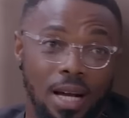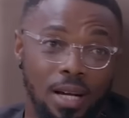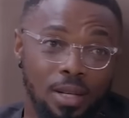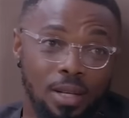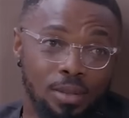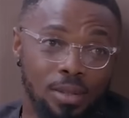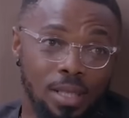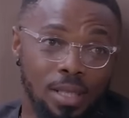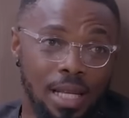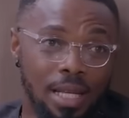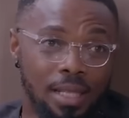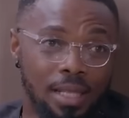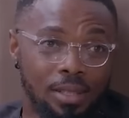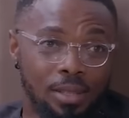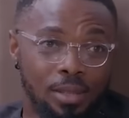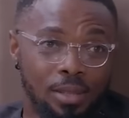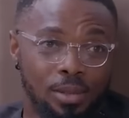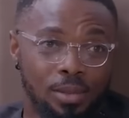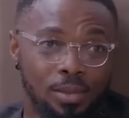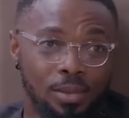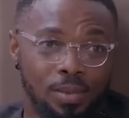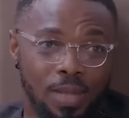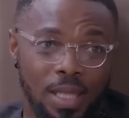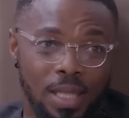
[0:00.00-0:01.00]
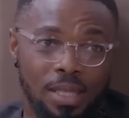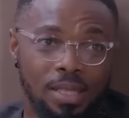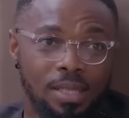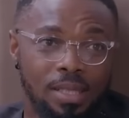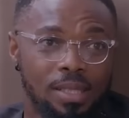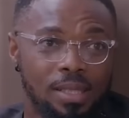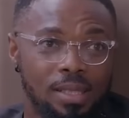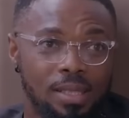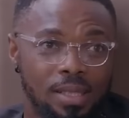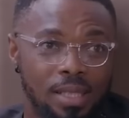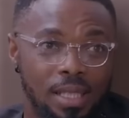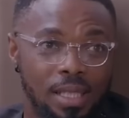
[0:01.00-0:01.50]
I would like to rest
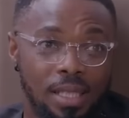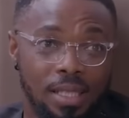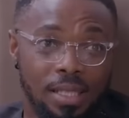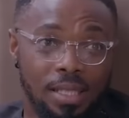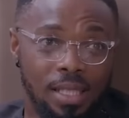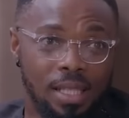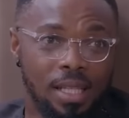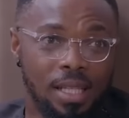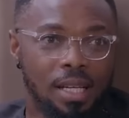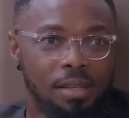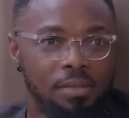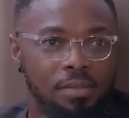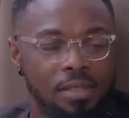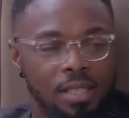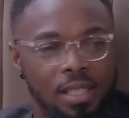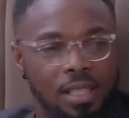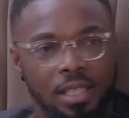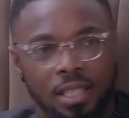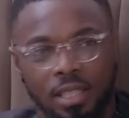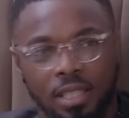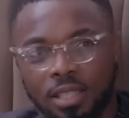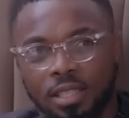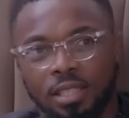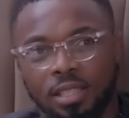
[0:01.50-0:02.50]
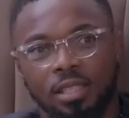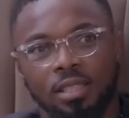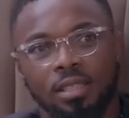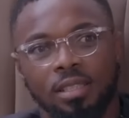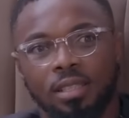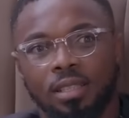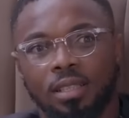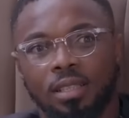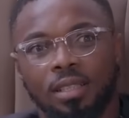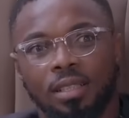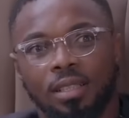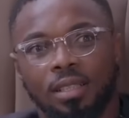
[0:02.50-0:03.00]
a day after
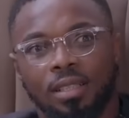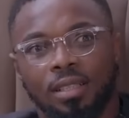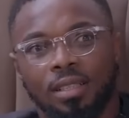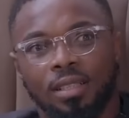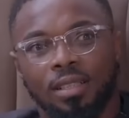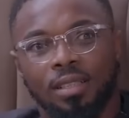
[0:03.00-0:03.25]
each.